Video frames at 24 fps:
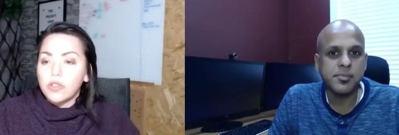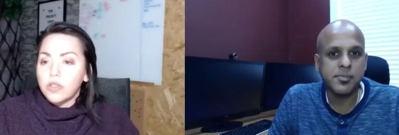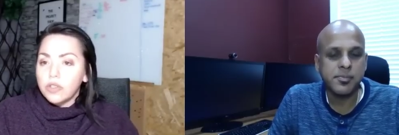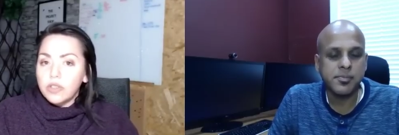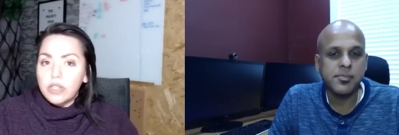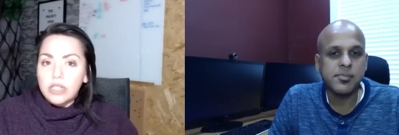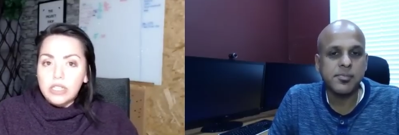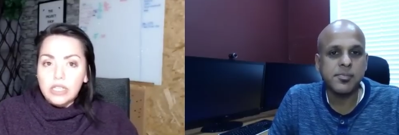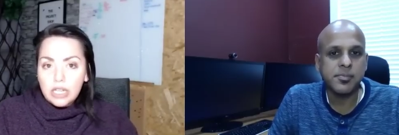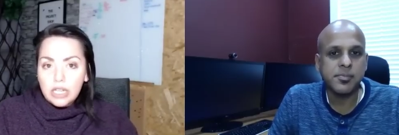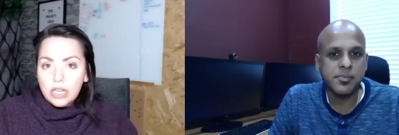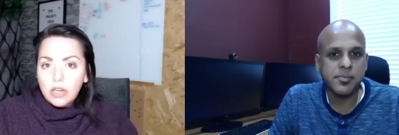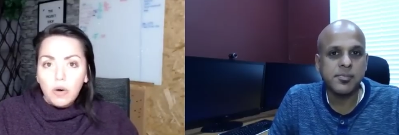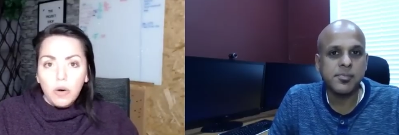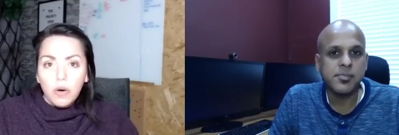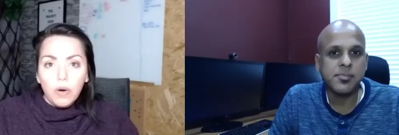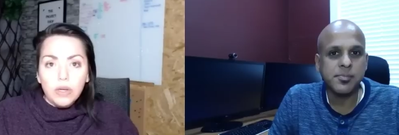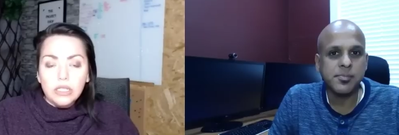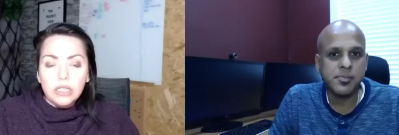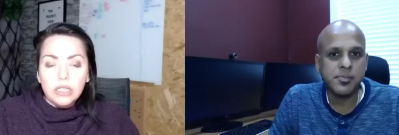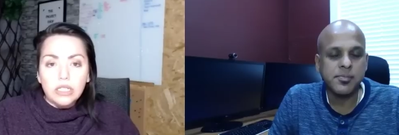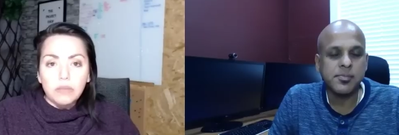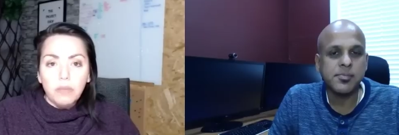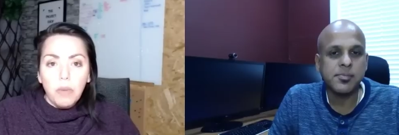Speaker 1: listening goal
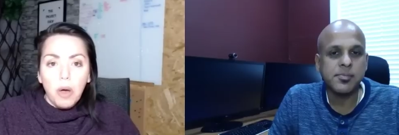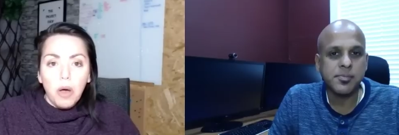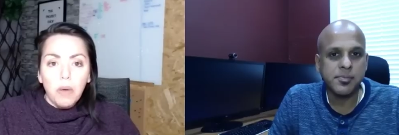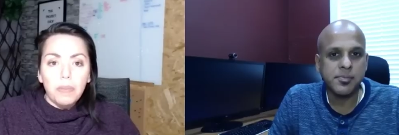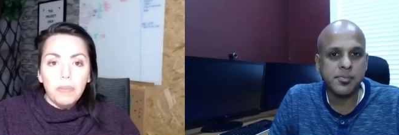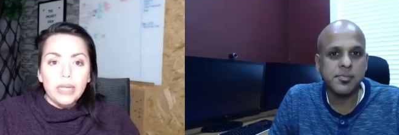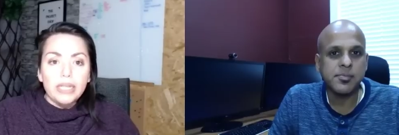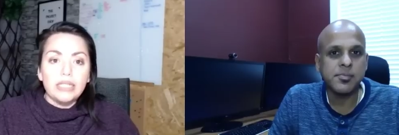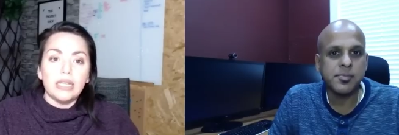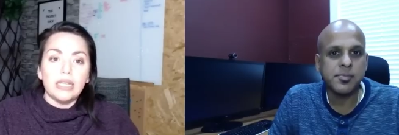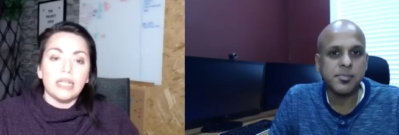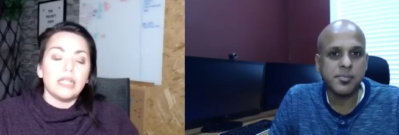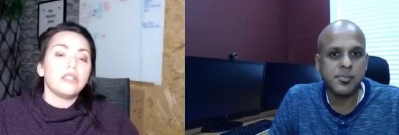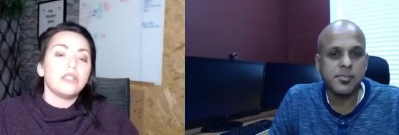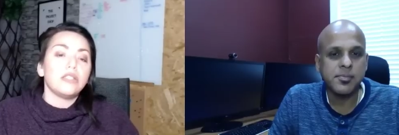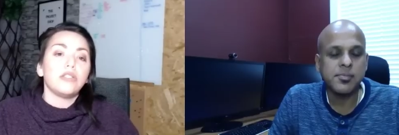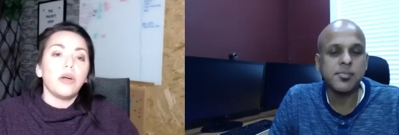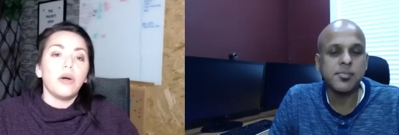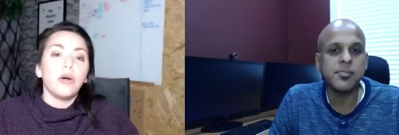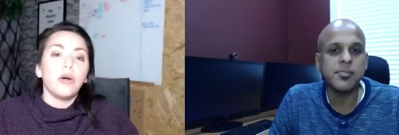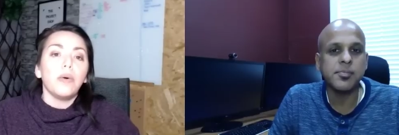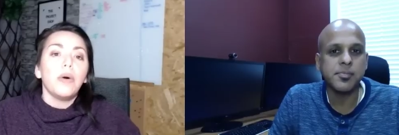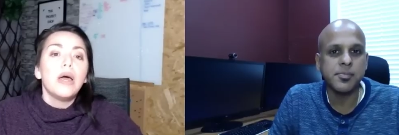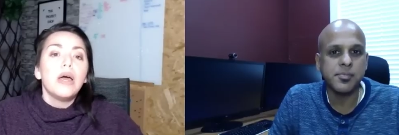as a small business.
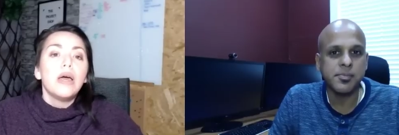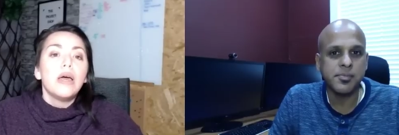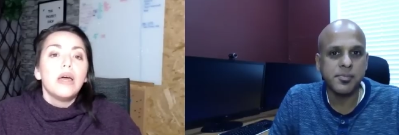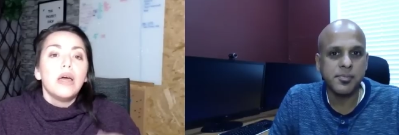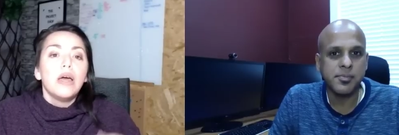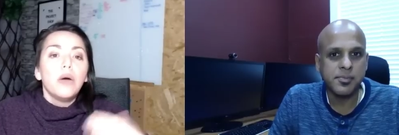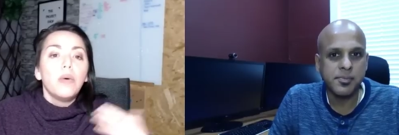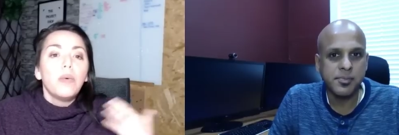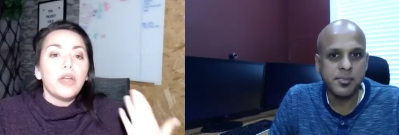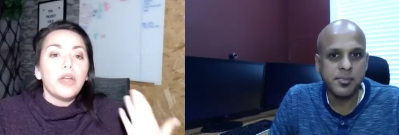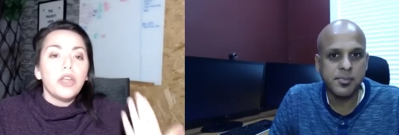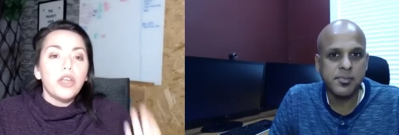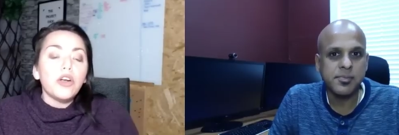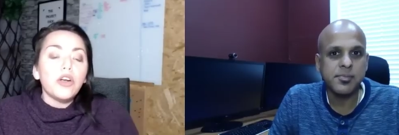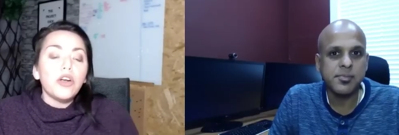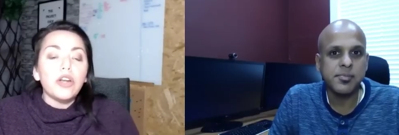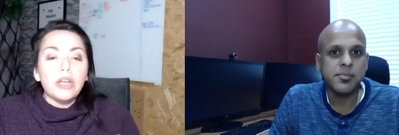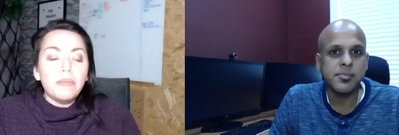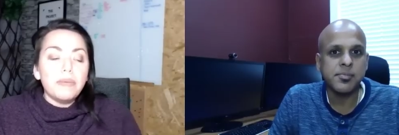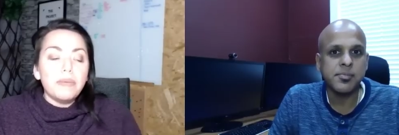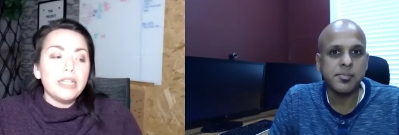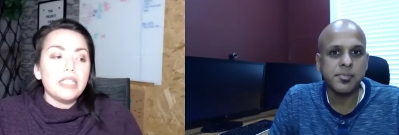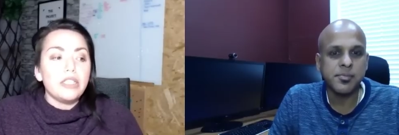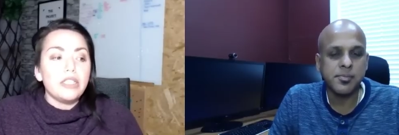So, what you're going
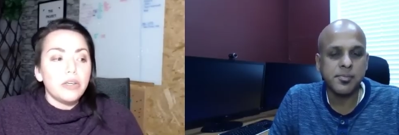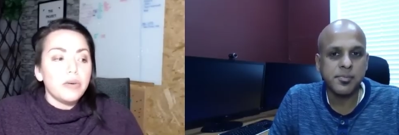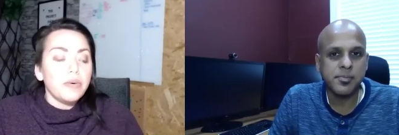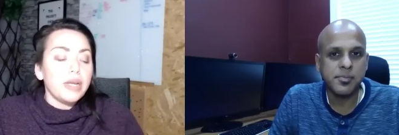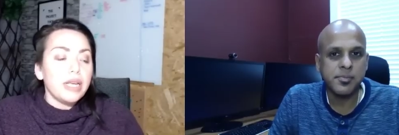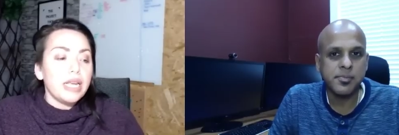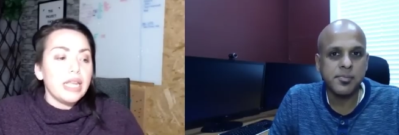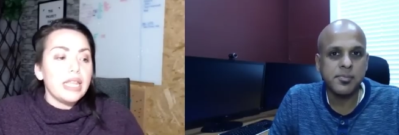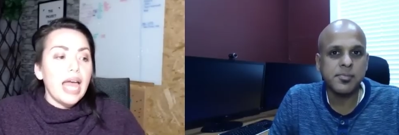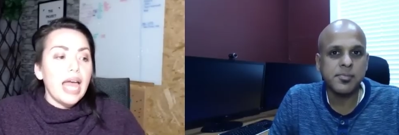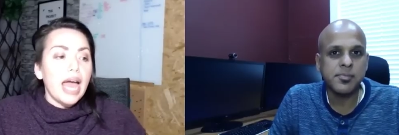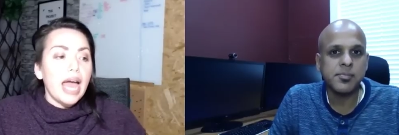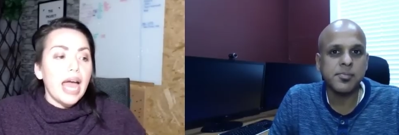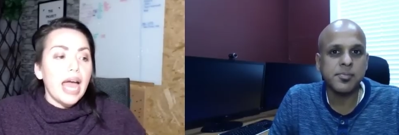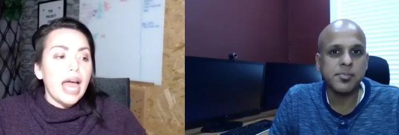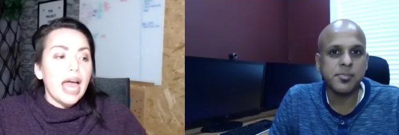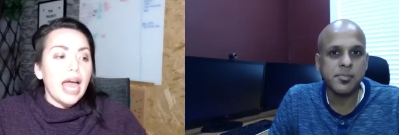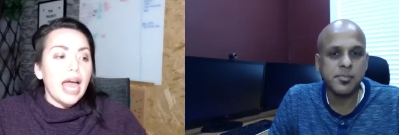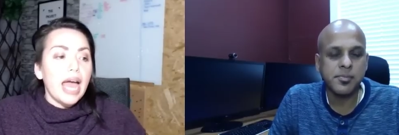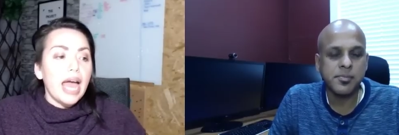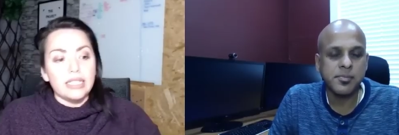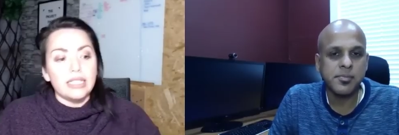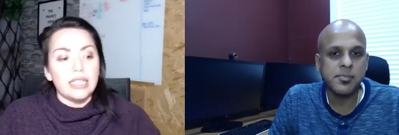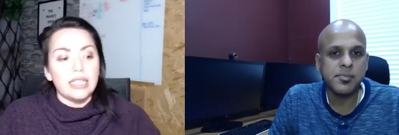to be doing in that
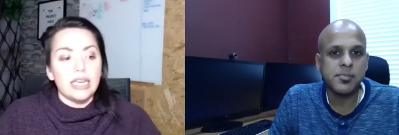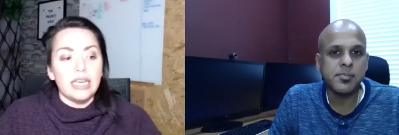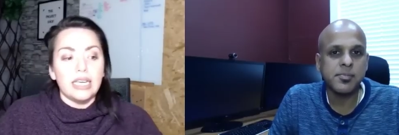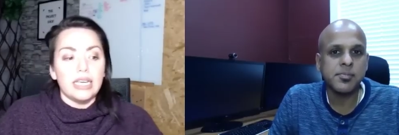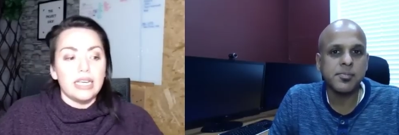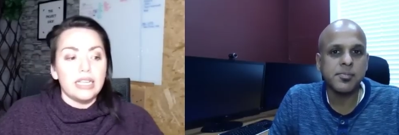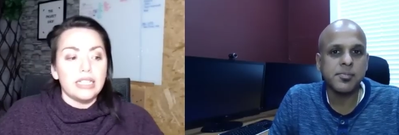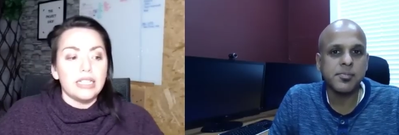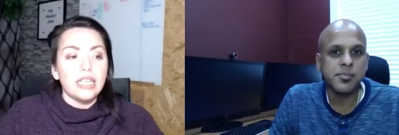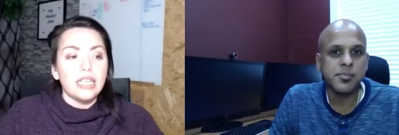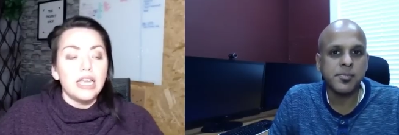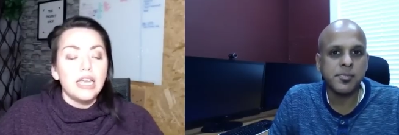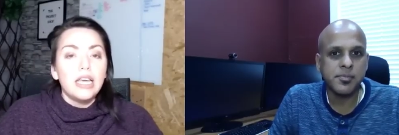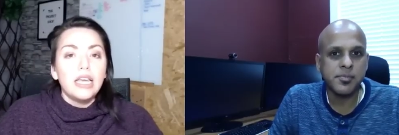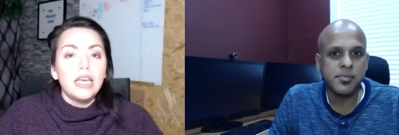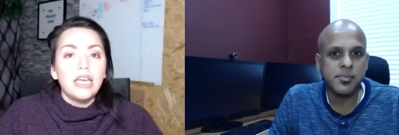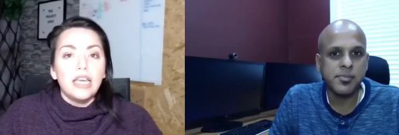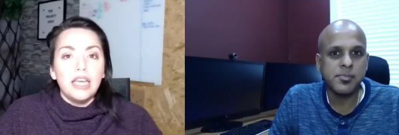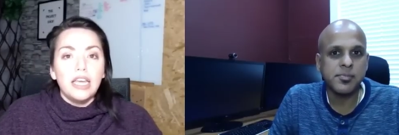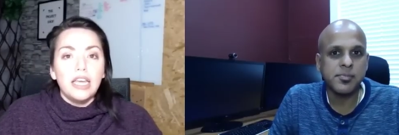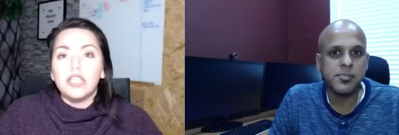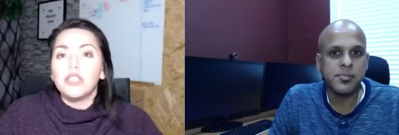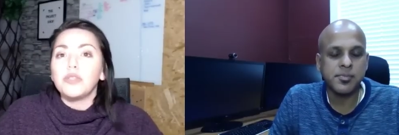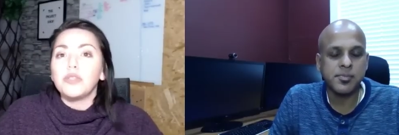case is
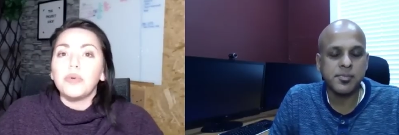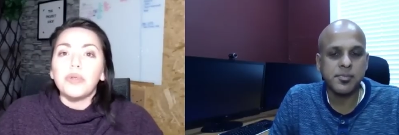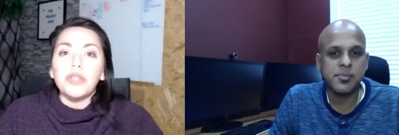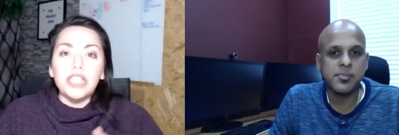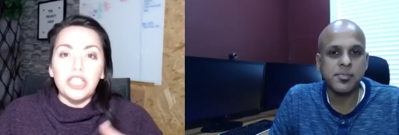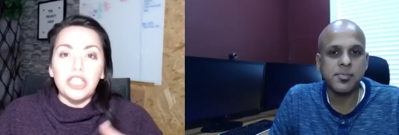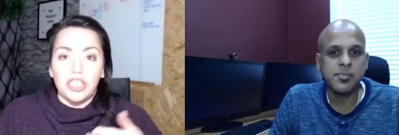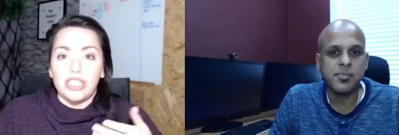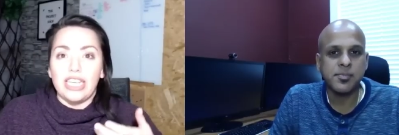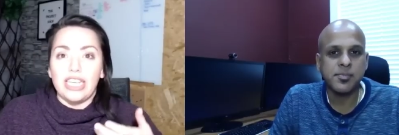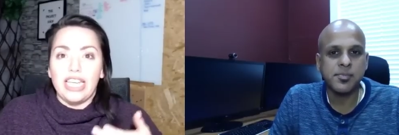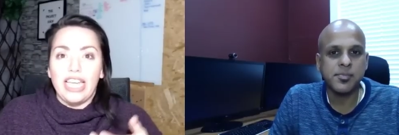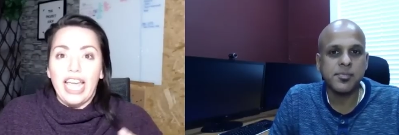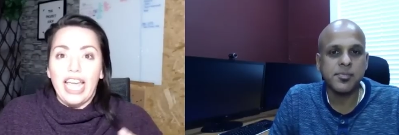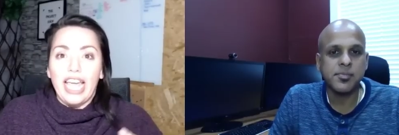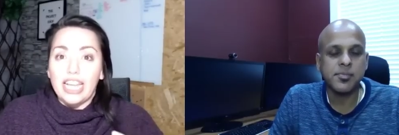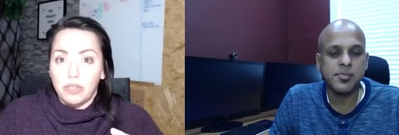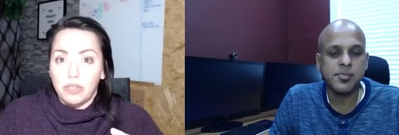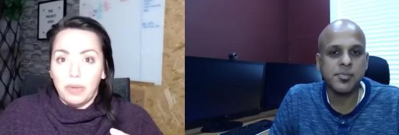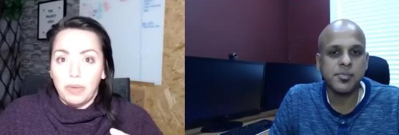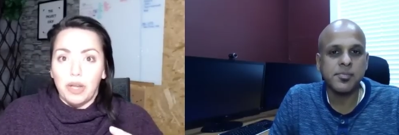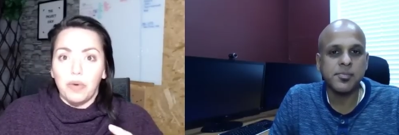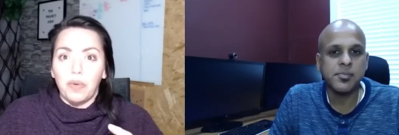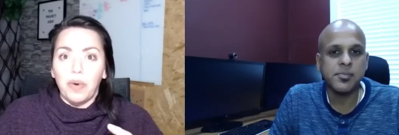is really just
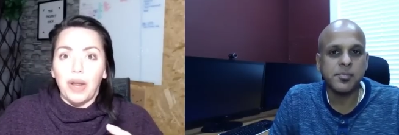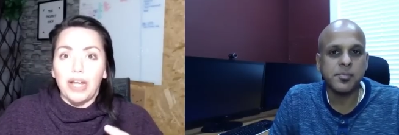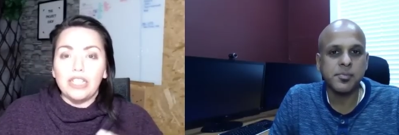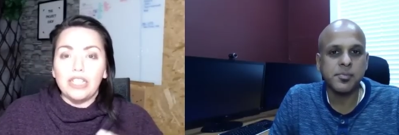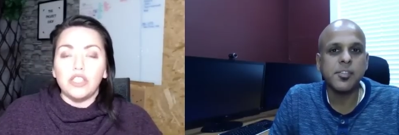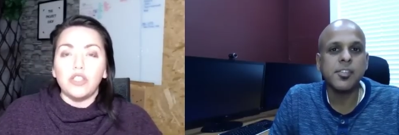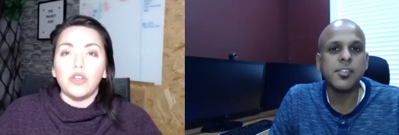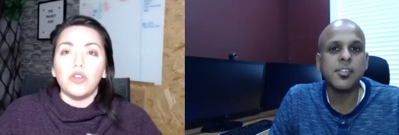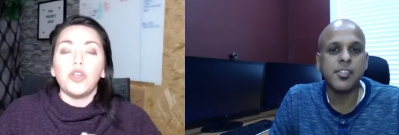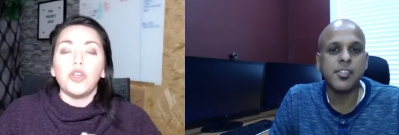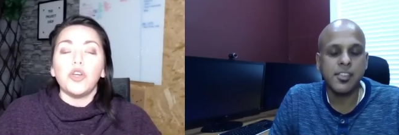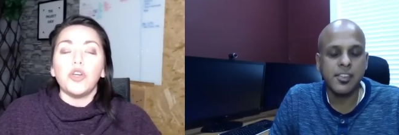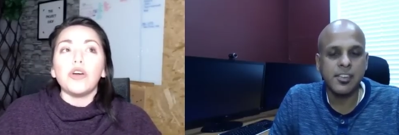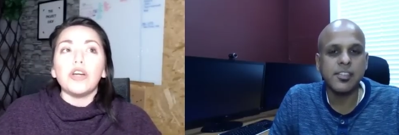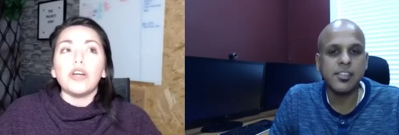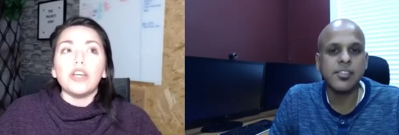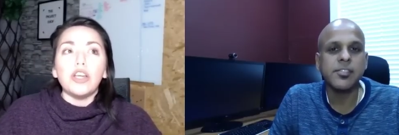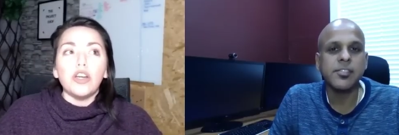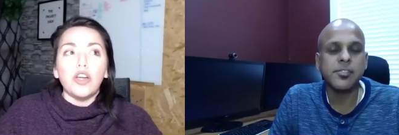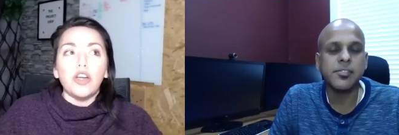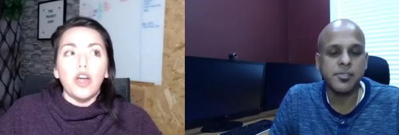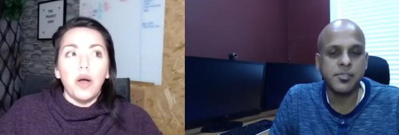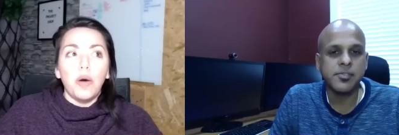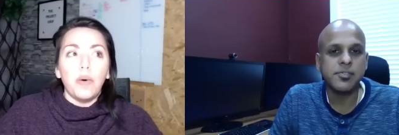engagement, right? So you're going
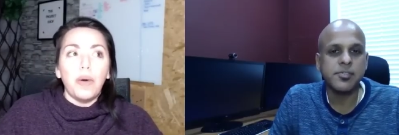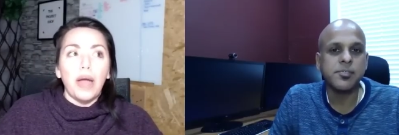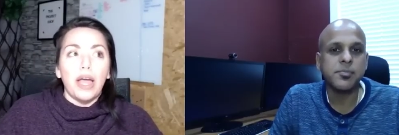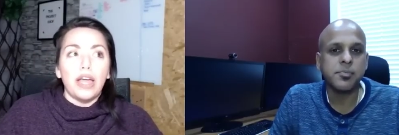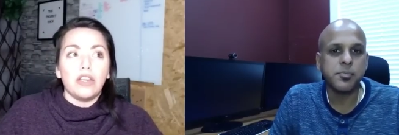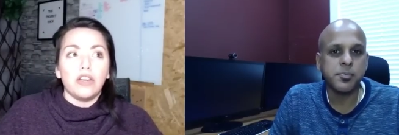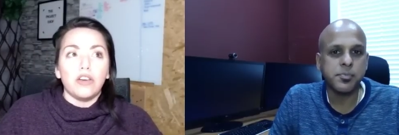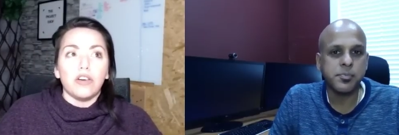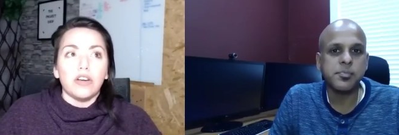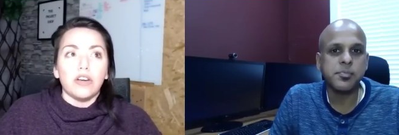to go and you're going